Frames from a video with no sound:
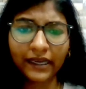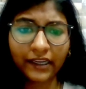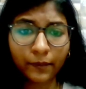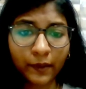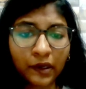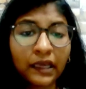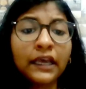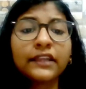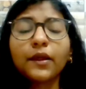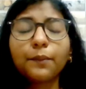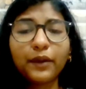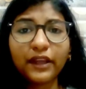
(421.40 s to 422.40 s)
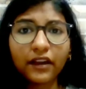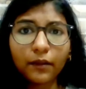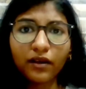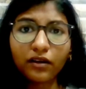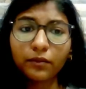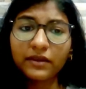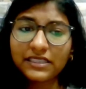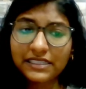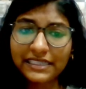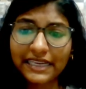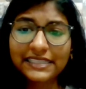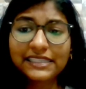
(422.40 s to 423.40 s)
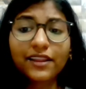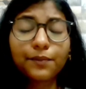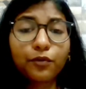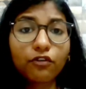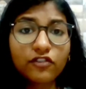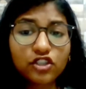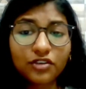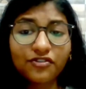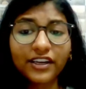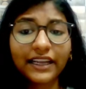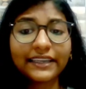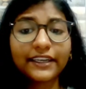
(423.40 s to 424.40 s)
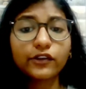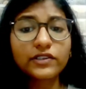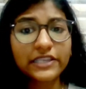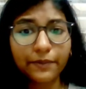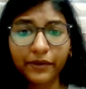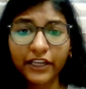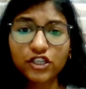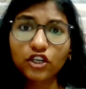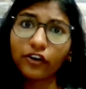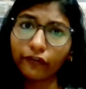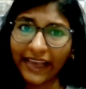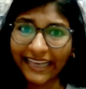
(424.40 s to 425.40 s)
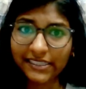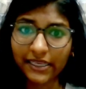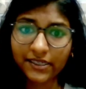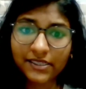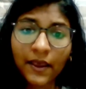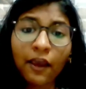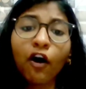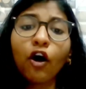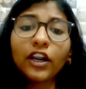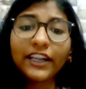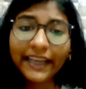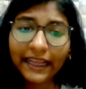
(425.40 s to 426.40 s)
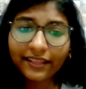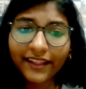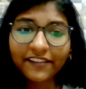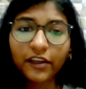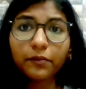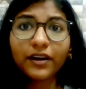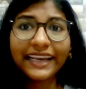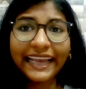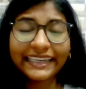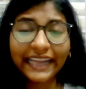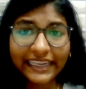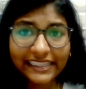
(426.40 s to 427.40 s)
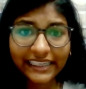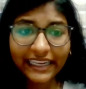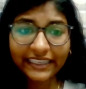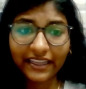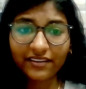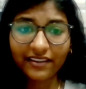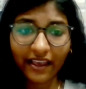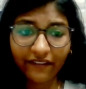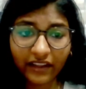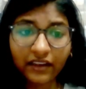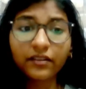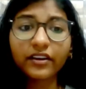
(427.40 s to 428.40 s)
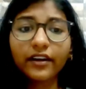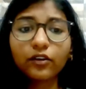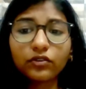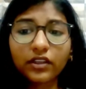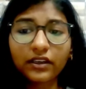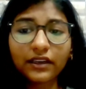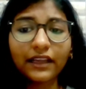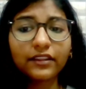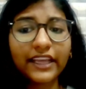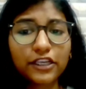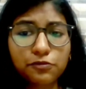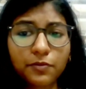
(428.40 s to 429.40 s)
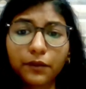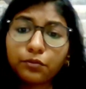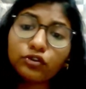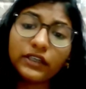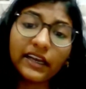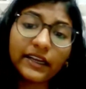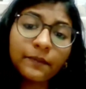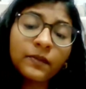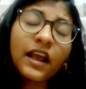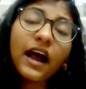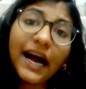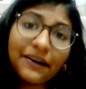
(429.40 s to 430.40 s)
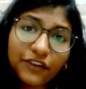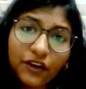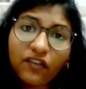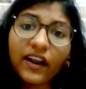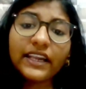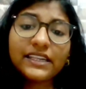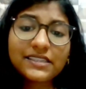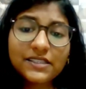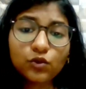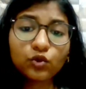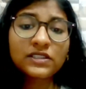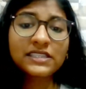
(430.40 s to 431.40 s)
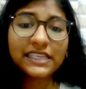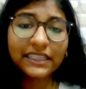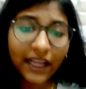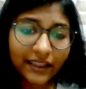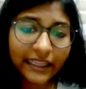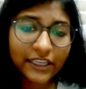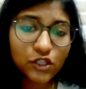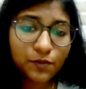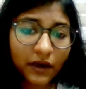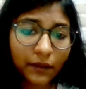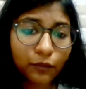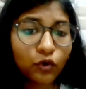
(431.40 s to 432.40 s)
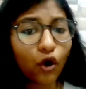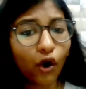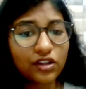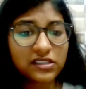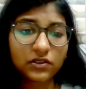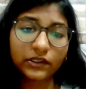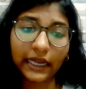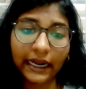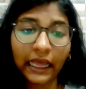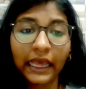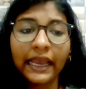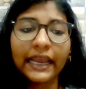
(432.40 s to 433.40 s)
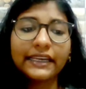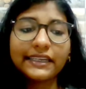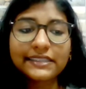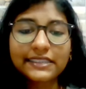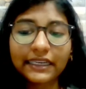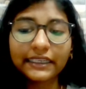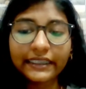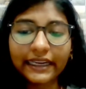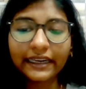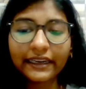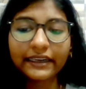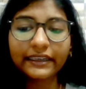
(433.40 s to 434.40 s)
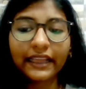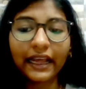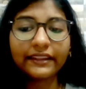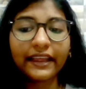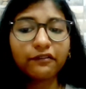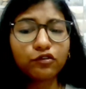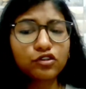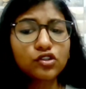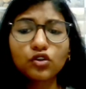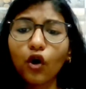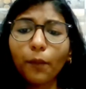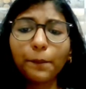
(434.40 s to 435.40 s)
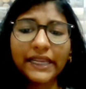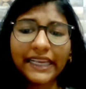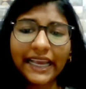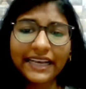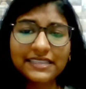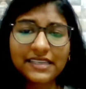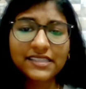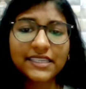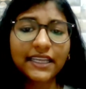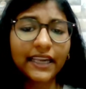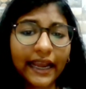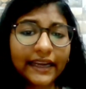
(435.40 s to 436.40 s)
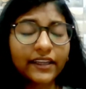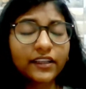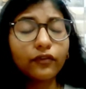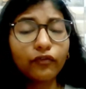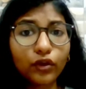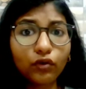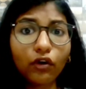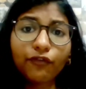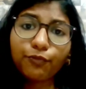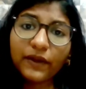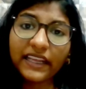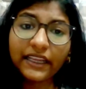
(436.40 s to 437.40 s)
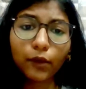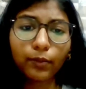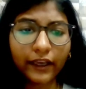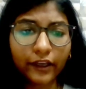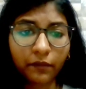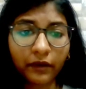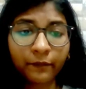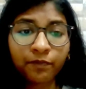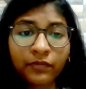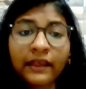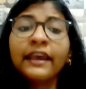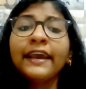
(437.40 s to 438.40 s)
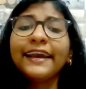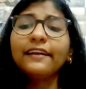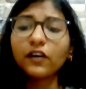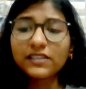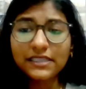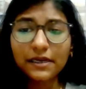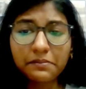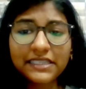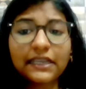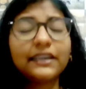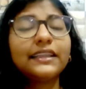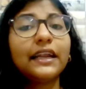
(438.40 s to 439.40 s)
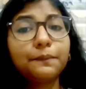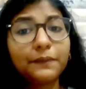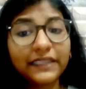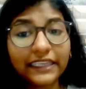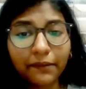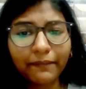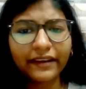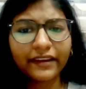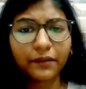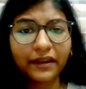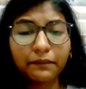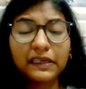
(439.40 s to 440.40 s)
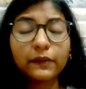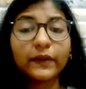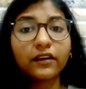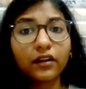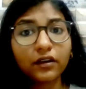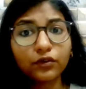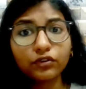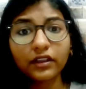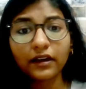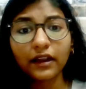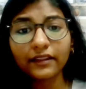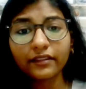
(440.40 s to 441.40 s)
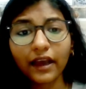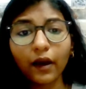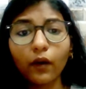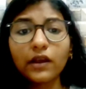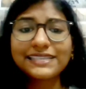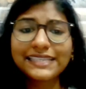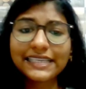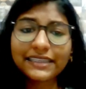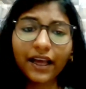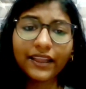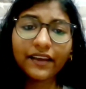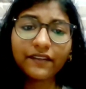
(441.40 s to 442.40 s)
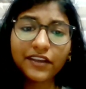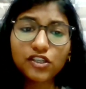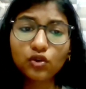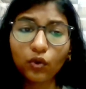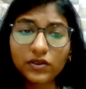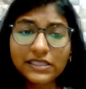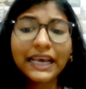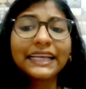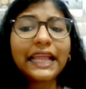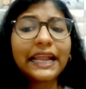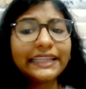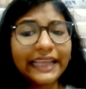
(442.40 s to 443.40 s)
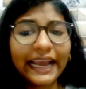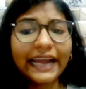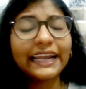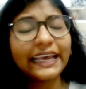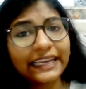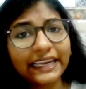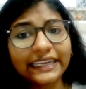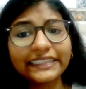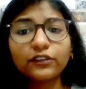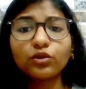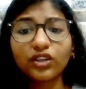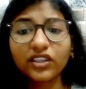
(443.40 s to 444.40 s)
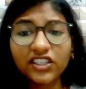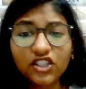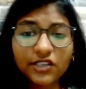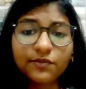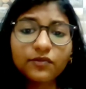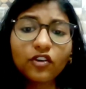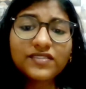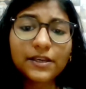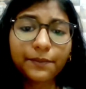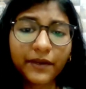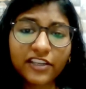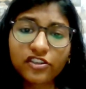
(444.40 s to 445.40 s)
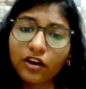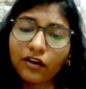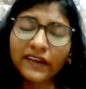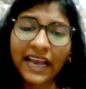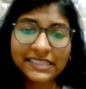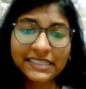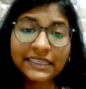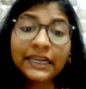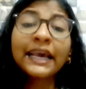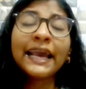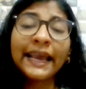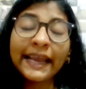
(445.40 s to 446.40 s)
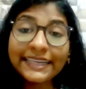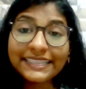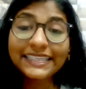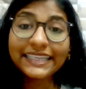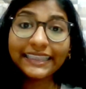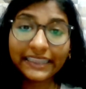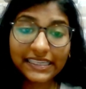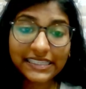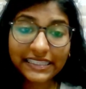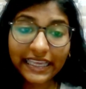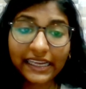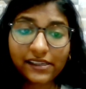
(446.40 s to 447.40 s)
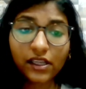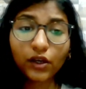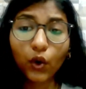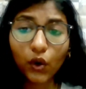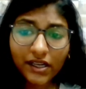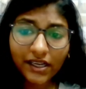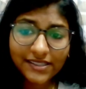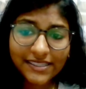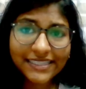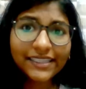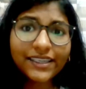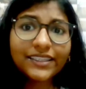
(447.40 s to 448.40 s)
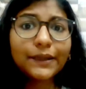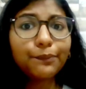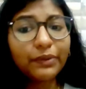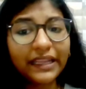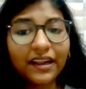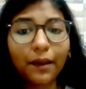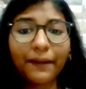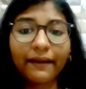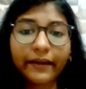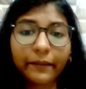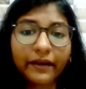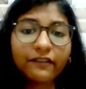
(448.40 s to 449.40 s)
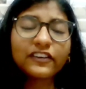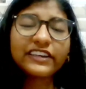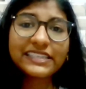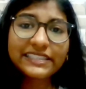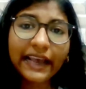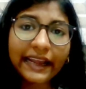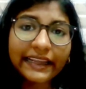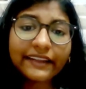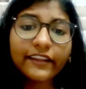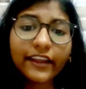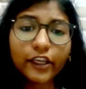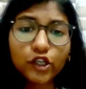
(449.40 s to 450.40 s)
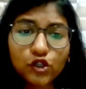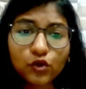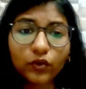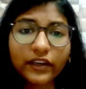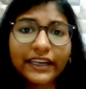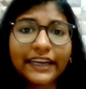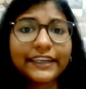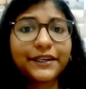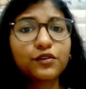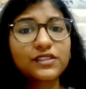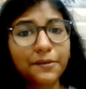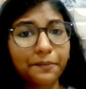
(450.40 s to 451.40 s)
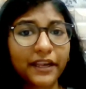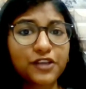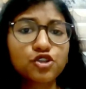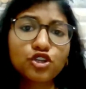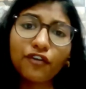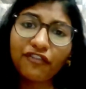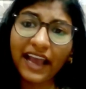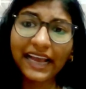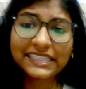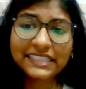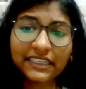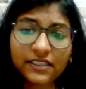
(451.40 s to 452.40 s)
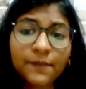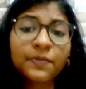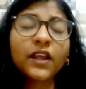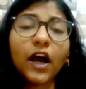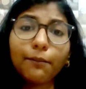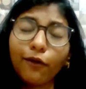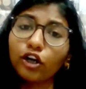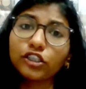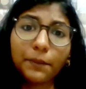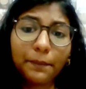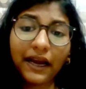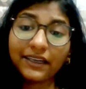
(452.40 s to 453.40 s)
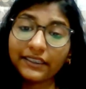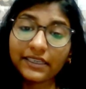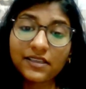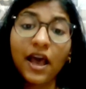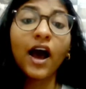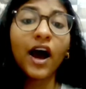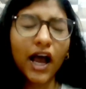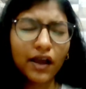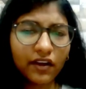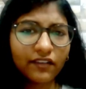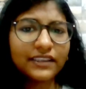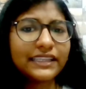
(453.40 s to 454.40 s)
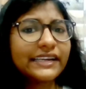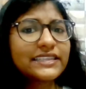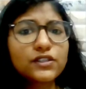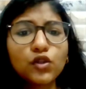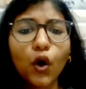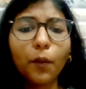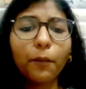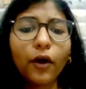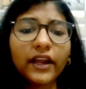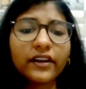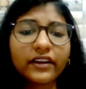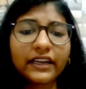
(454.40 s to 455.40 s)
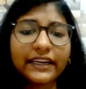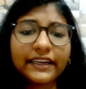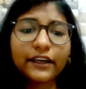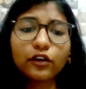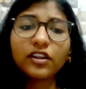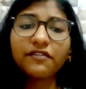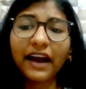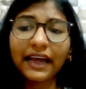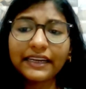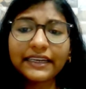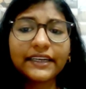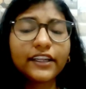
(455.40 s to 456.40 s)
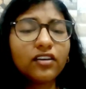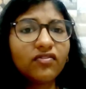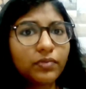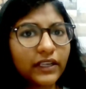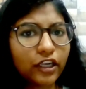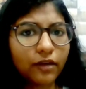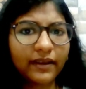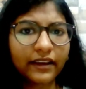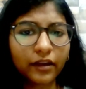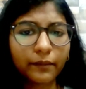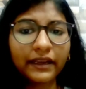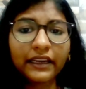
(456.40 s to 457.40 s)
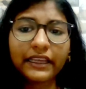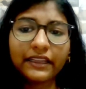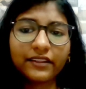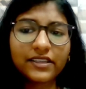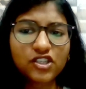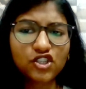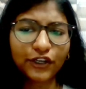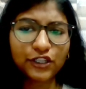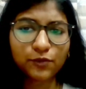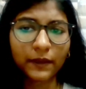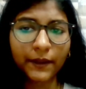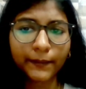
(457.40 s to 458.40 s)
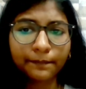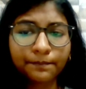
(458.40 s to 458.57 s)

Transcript: agreement. The prenup agreement states that the provision related to separation of assets. On 10th November 1987, Raghunath Deshprabhu died. After filing suit, Sita Deshprabhu also died. It is contended that there was no pre-existing right in the view of prenup agreement. It was submitted that prenup agreement between Raghunath Rao and Sita Devi shows that they had agreed to regime of separation of asset. Hence, in this case, the court considered the prenup agreement for deciding the issue related to separation of assets among the parties. However, there is no point relating to the validity of prenup agreement in this judgment.